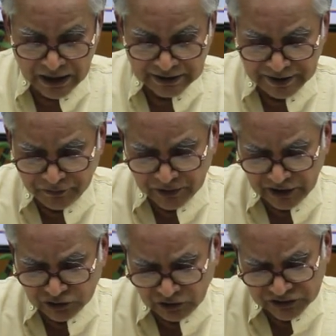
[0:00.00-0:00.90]
Therefore,
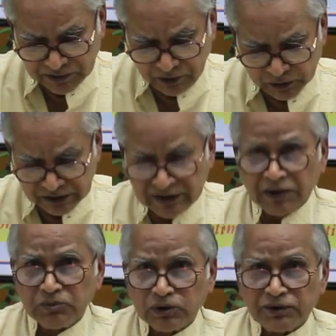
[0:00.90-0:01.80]
he talks about a
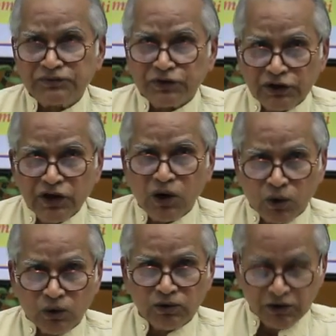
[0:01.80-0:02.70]
number of
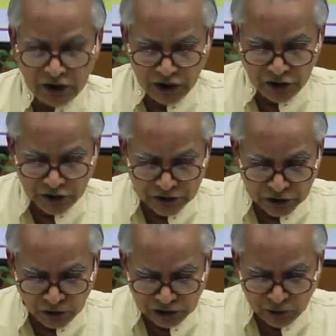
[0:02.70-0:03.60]
no
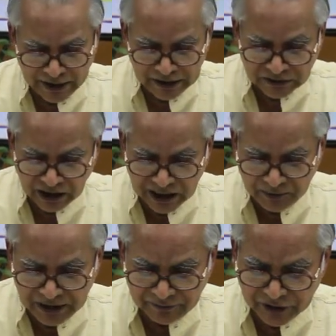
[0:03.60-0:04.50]
to an
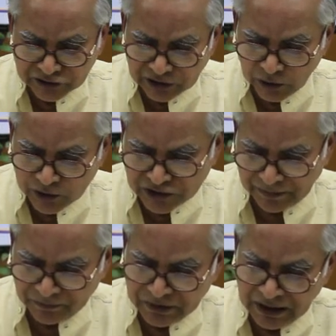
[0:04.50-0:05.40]
economy of
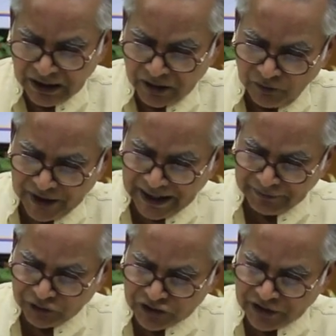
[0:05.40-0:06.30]
exclusion. We
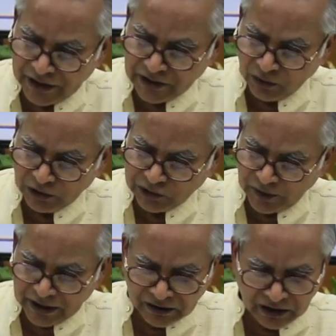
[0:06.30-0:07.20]
have to say no
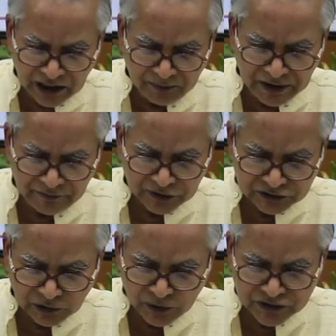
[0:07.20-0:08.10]
to an economy of
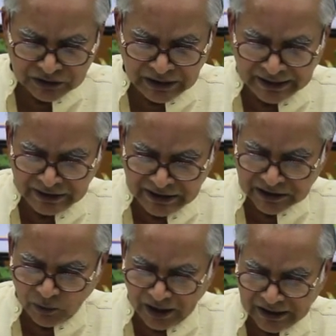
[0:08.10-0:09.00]
exclusion and
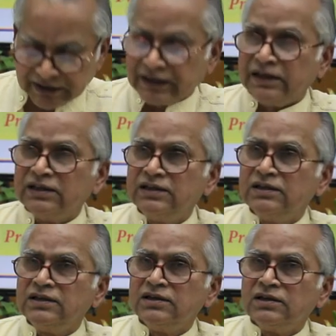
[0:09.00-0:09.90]
inequality.
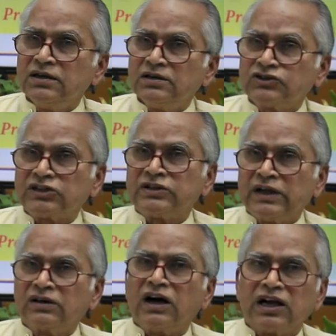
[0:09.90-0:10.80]
Such
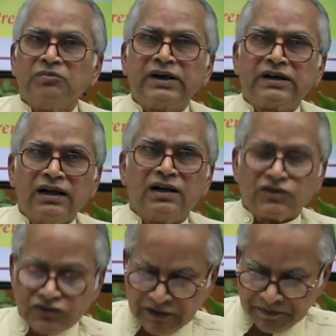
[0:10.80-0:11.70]
an economy
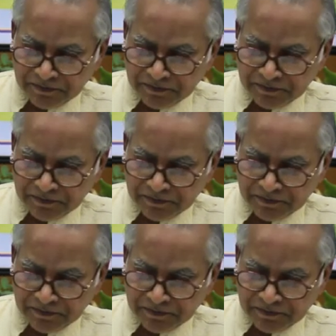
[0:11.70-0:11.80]
kills.